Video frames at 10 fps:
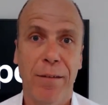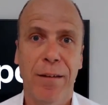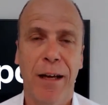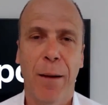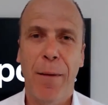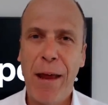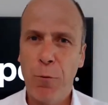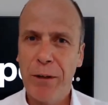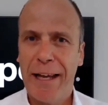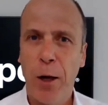And that
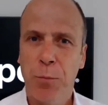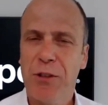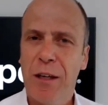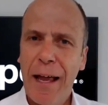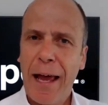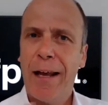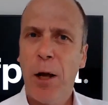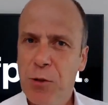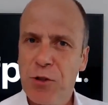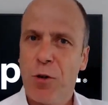really helps us, and it helps
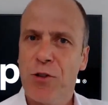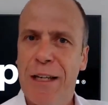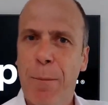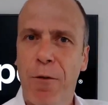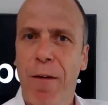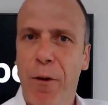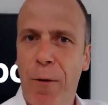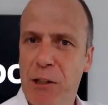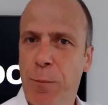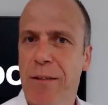us across a number of other
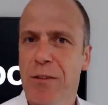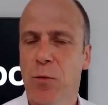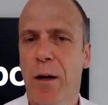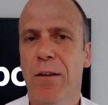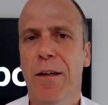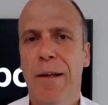aspects as well.